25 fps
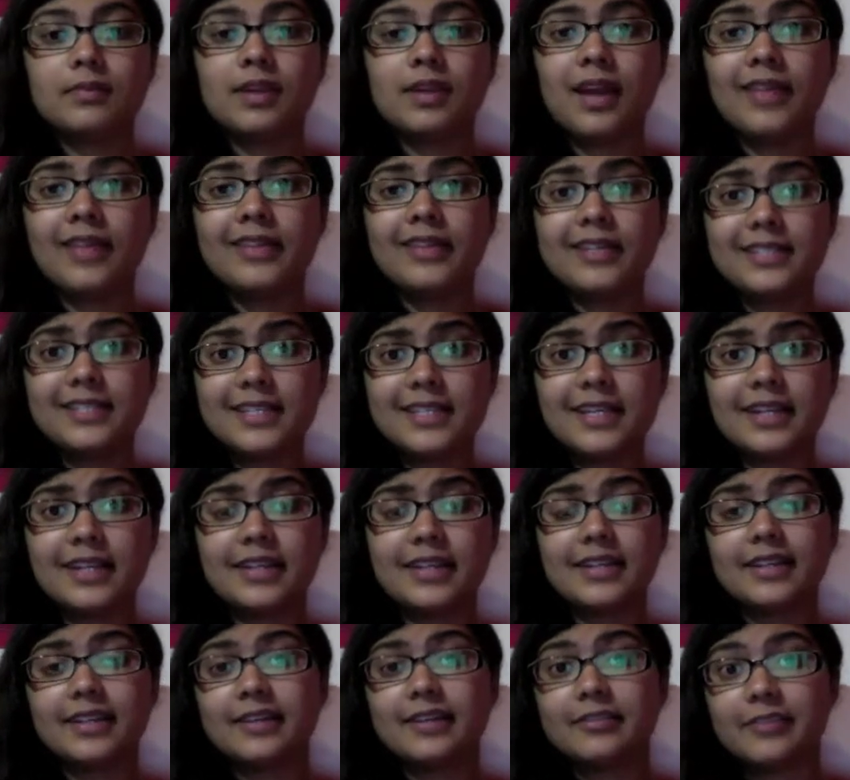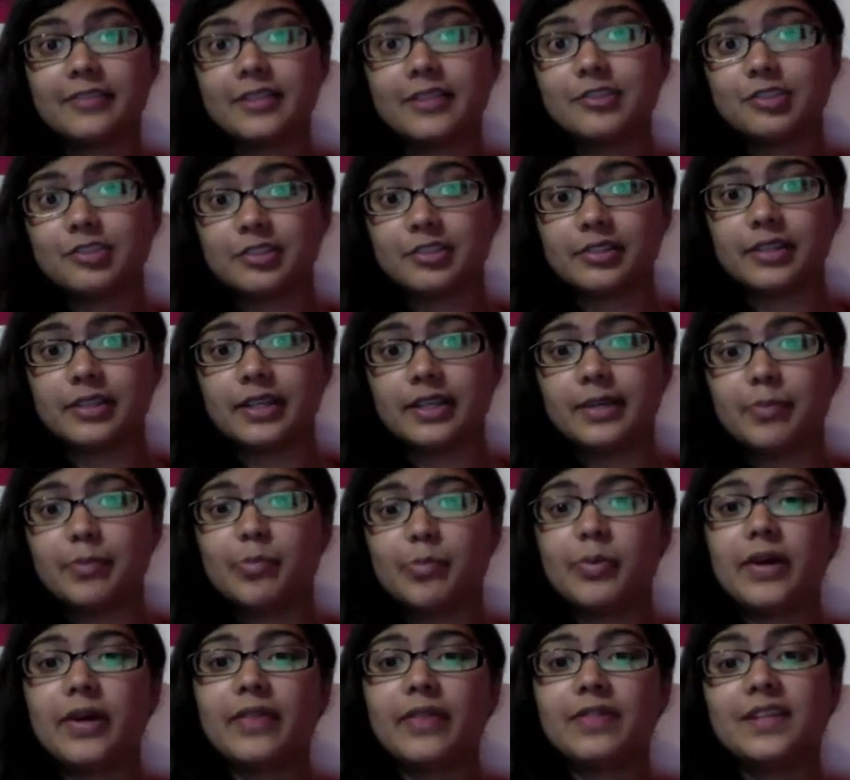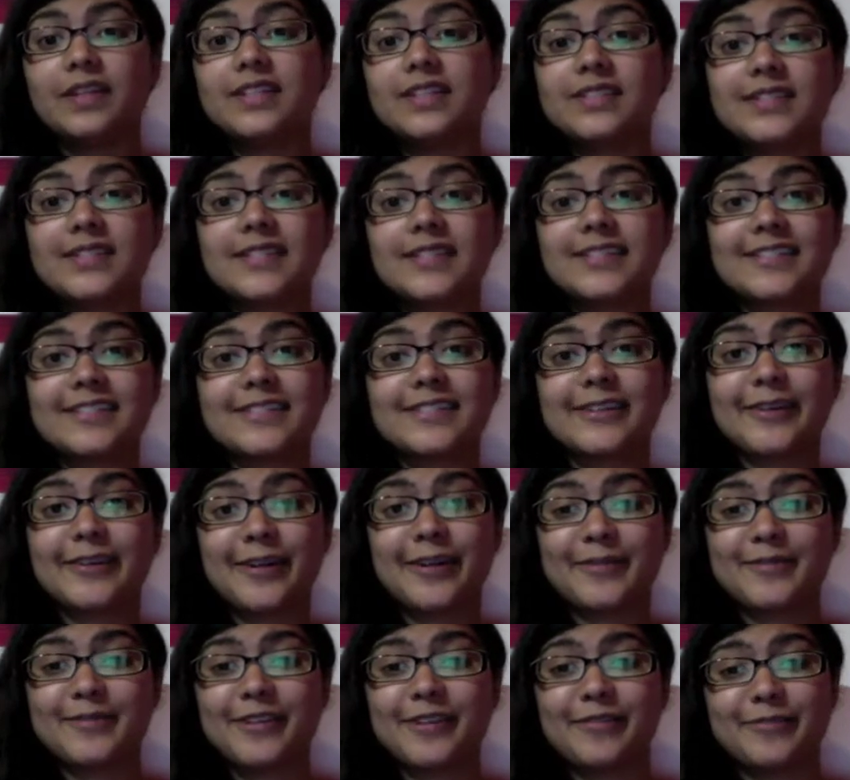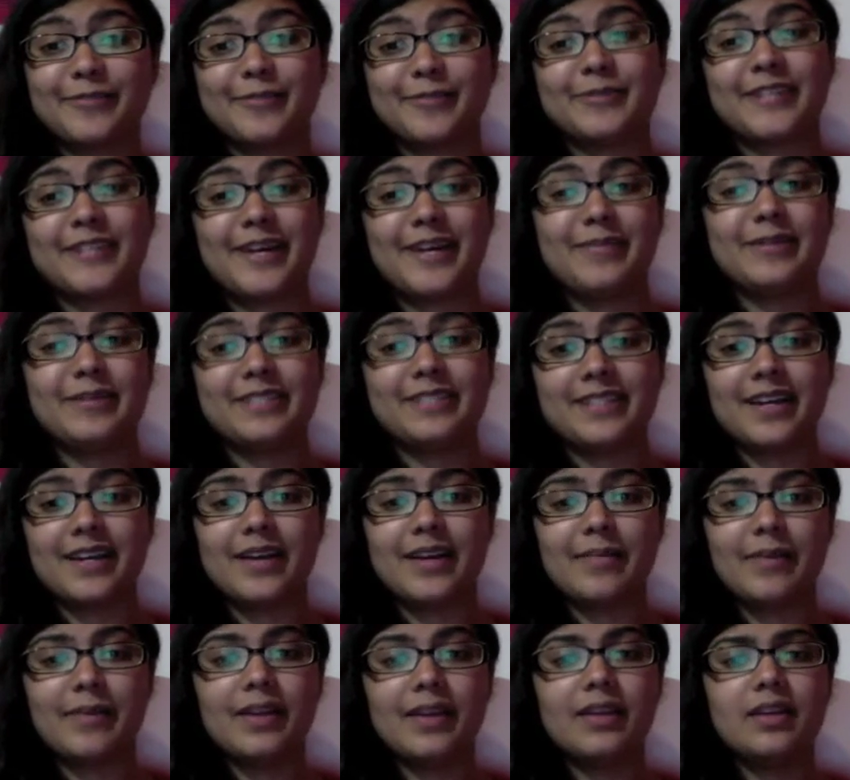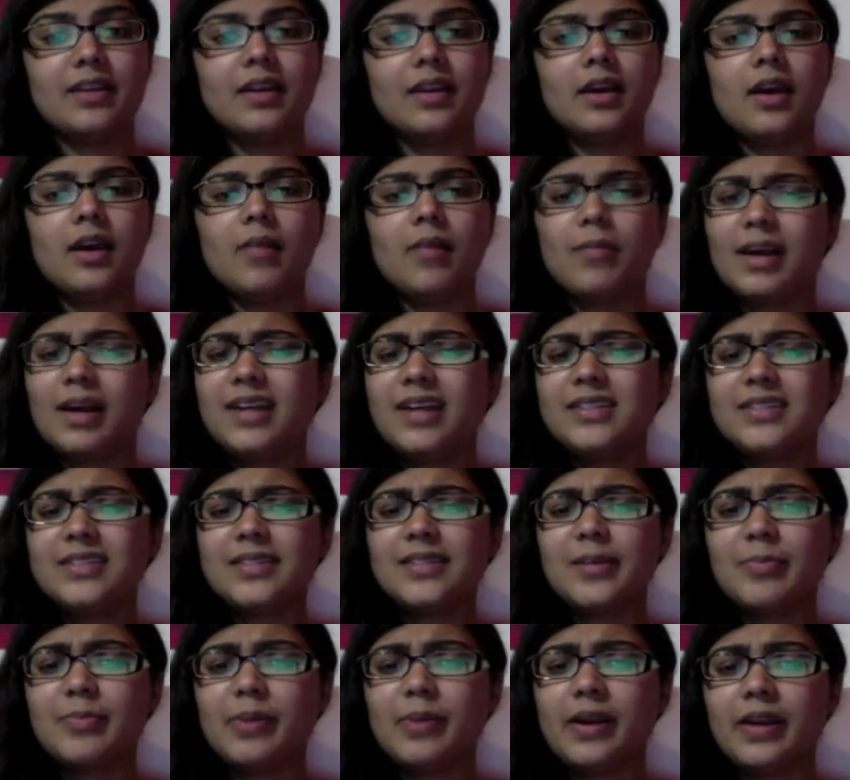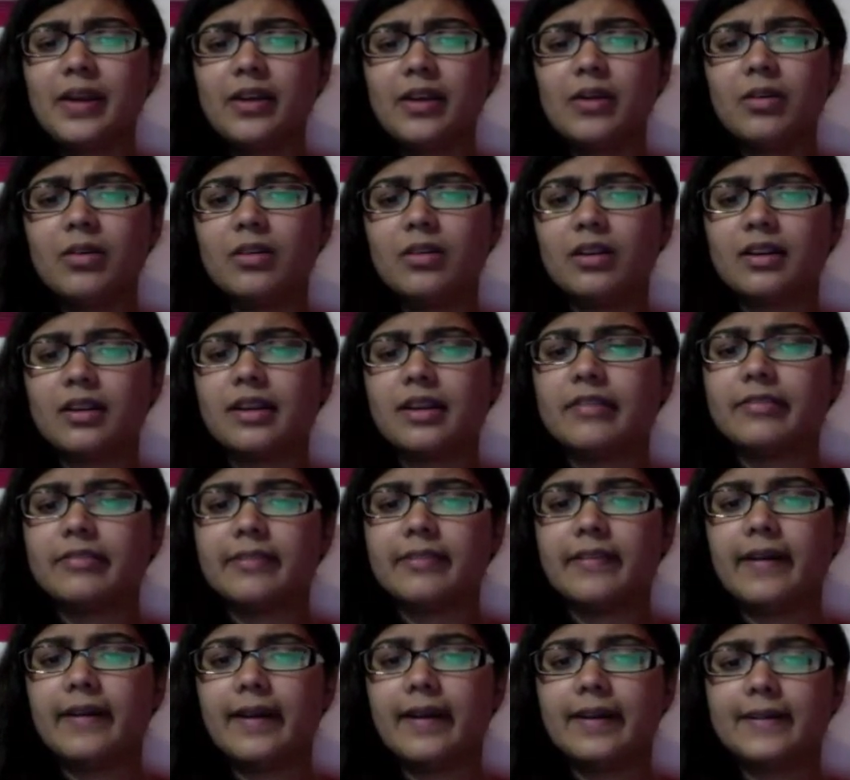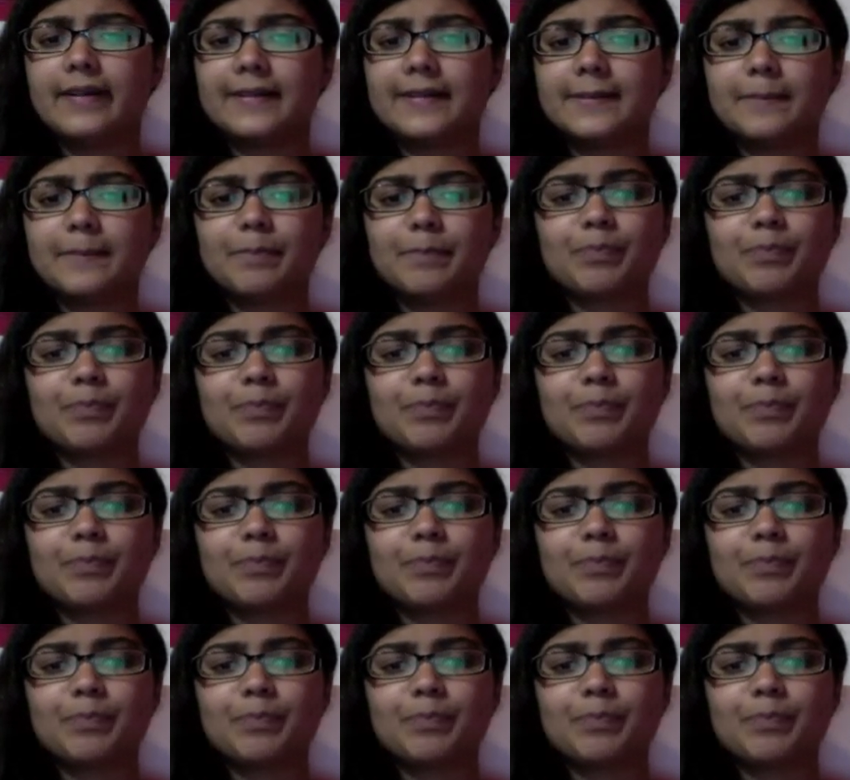And they did, eventually, but the incident still comes up from time to time, and my aunt stopped buying Go-Gurt after that.